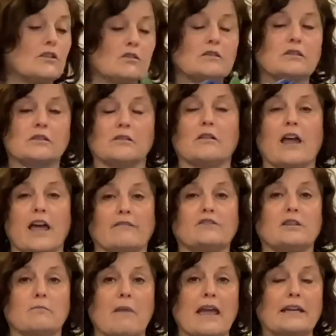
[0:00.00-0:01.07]
you'll still have
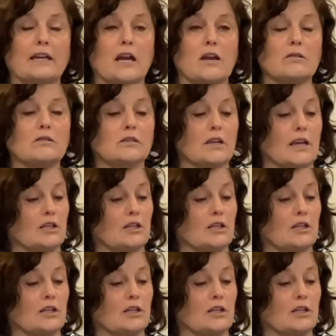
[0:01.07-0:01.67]
tomatoes,